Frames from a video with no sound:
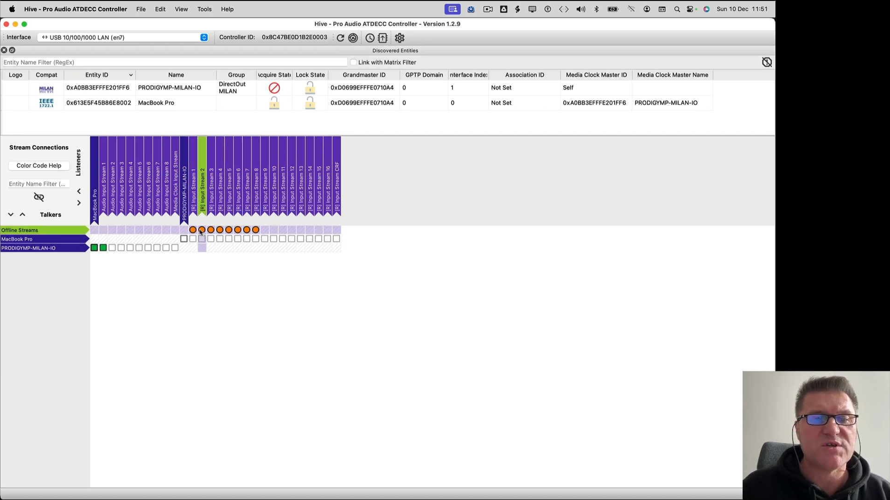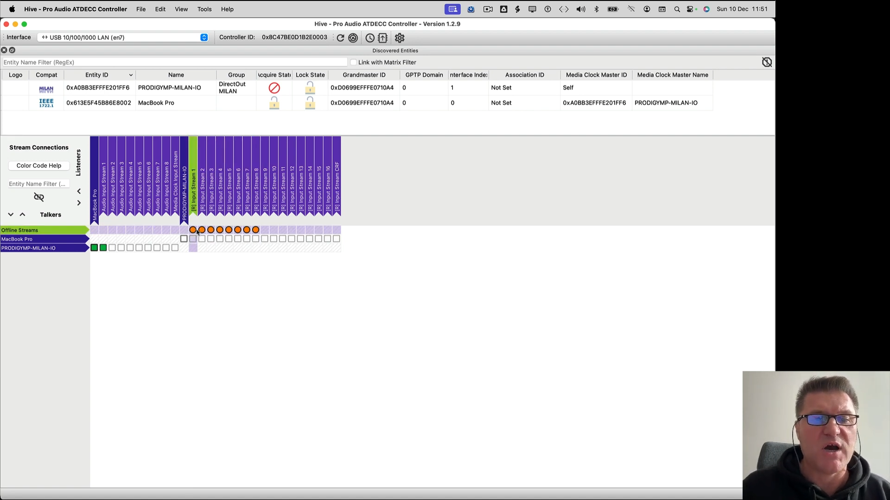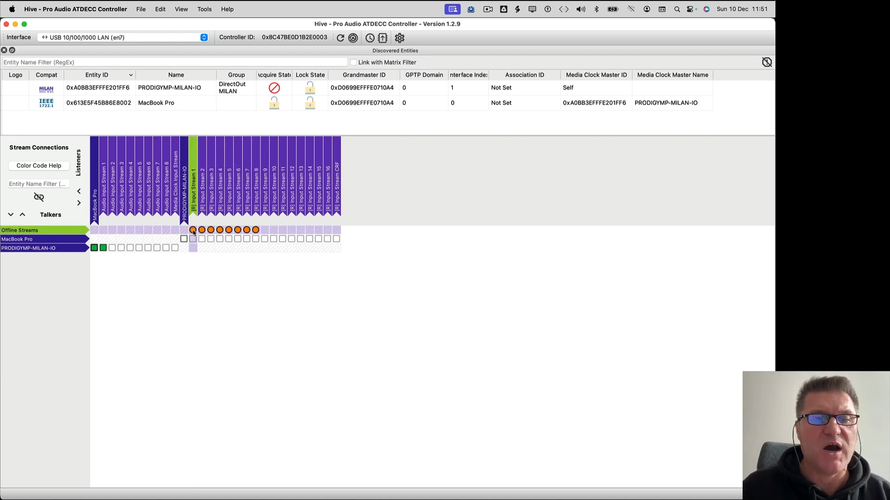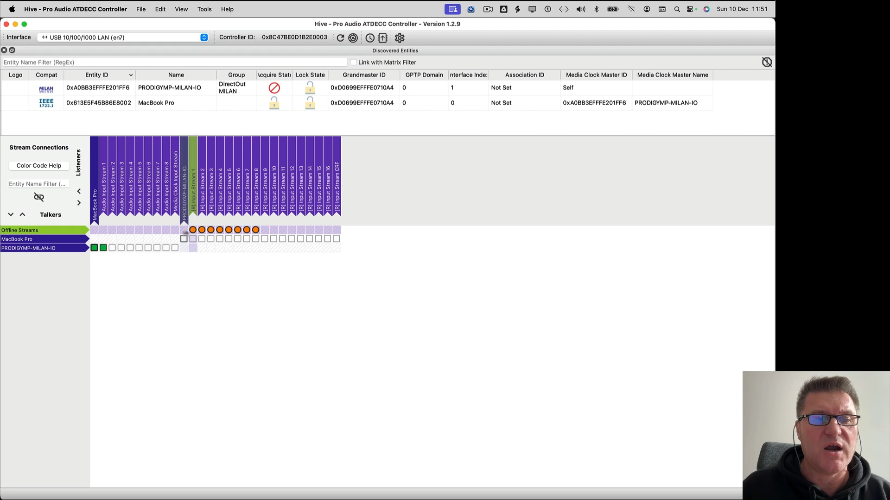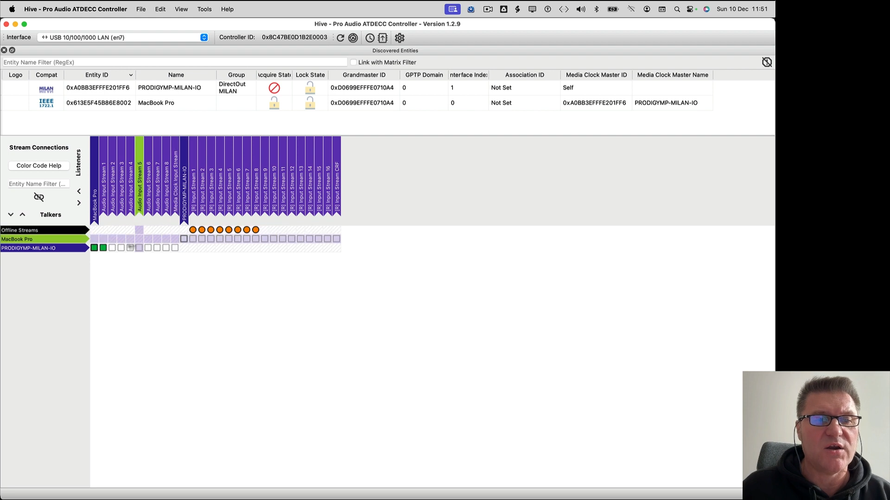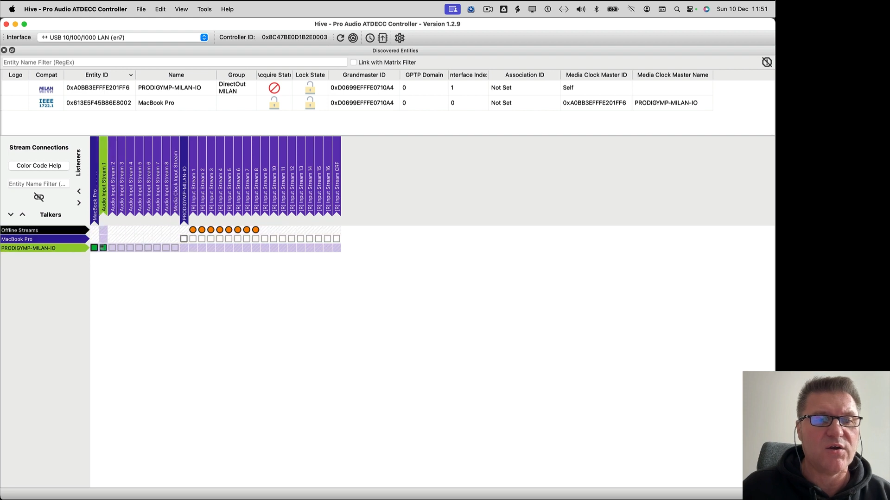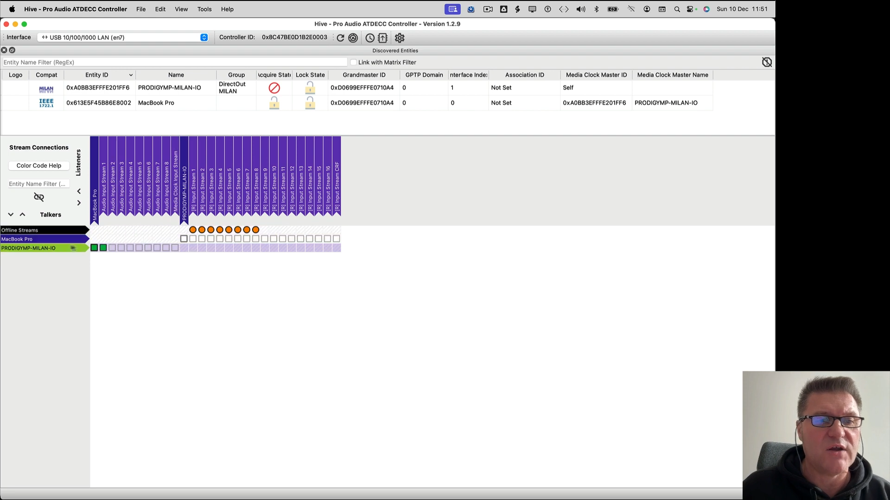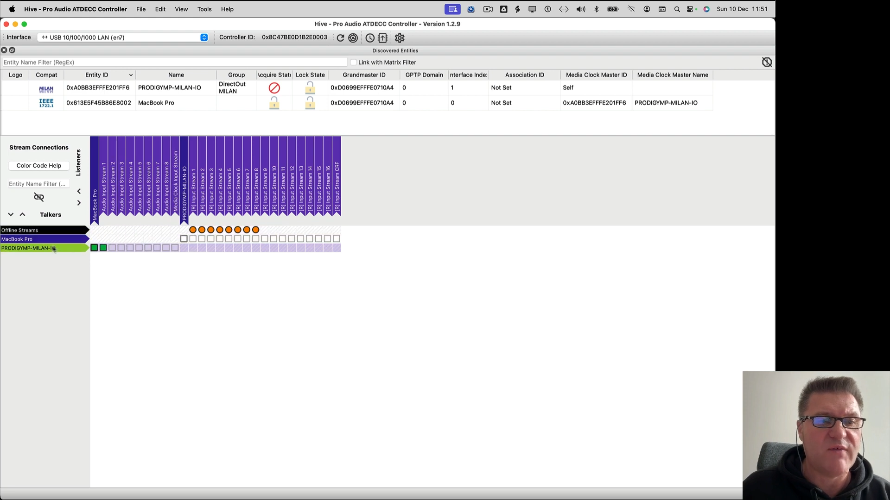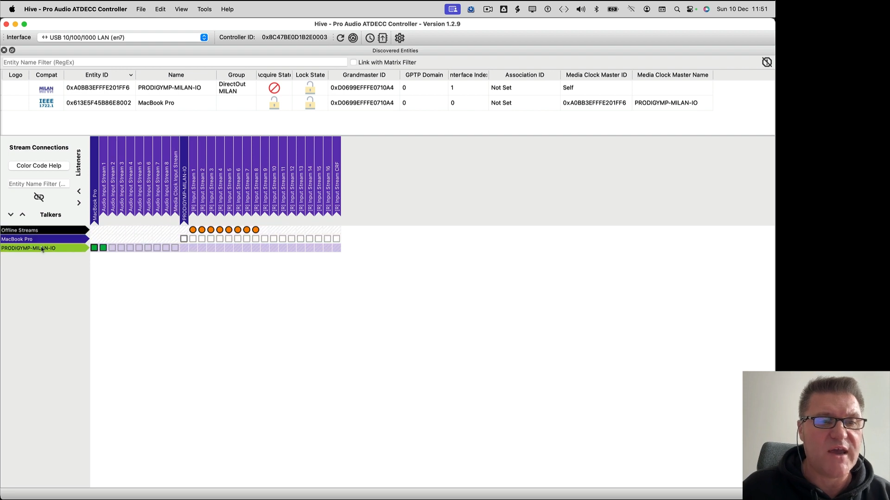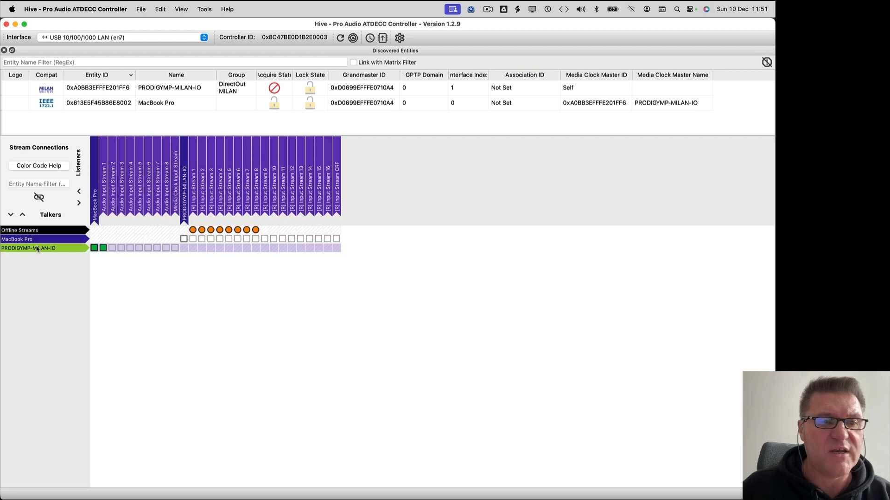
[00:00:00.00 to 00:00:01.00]
are not
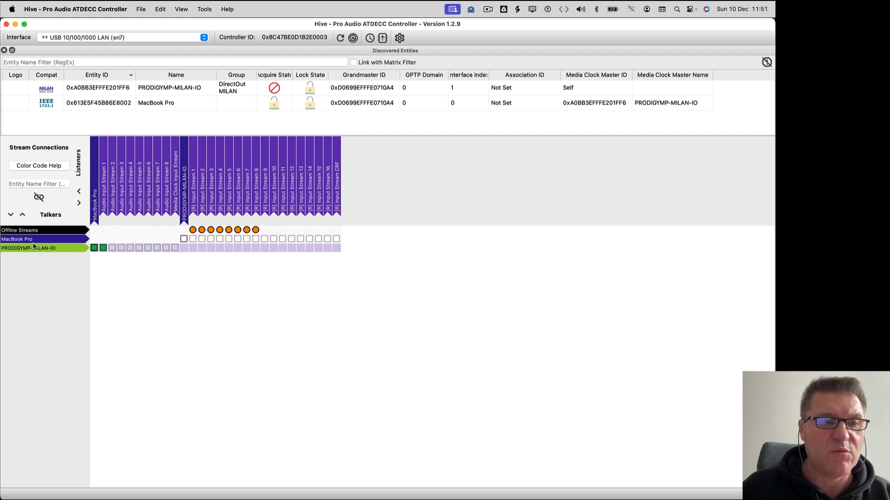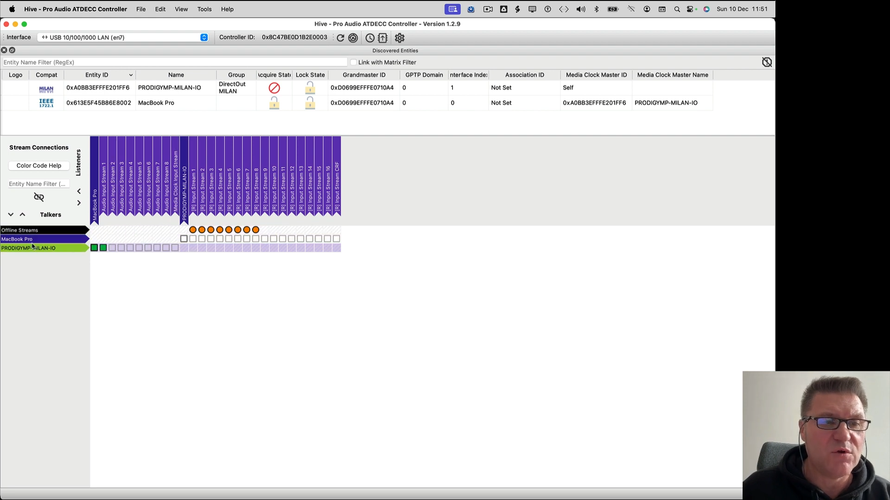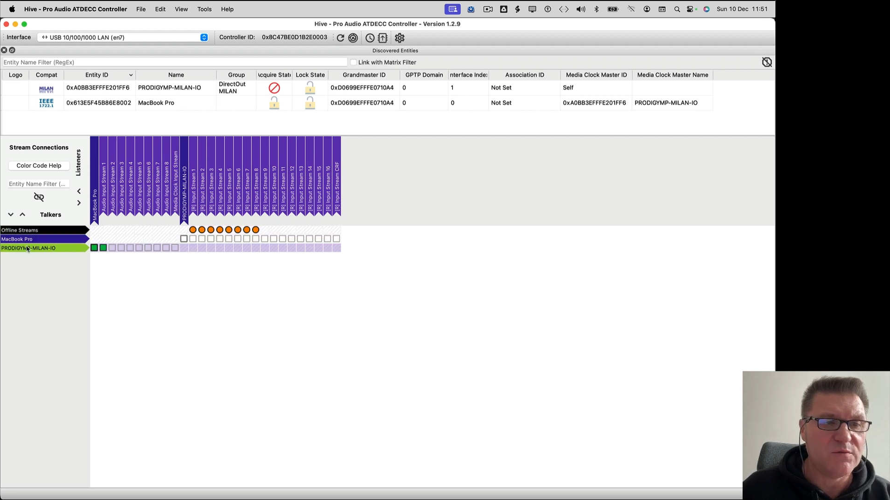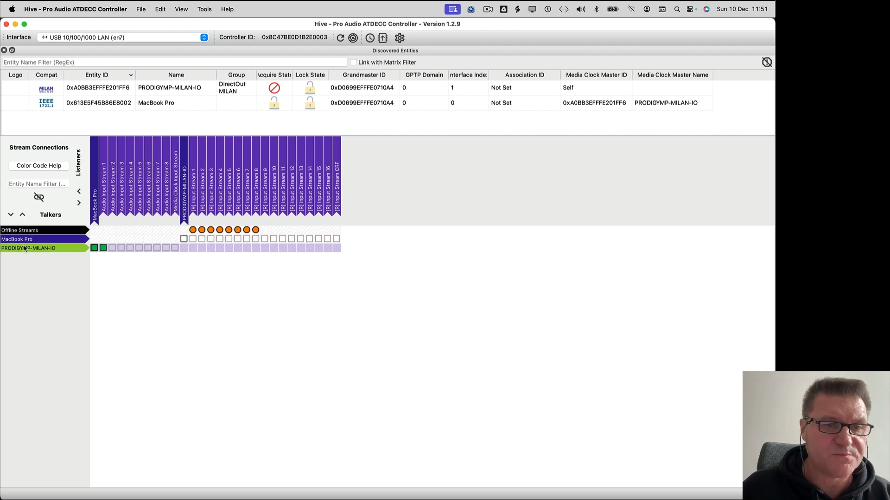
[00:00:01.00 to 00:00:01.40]
available.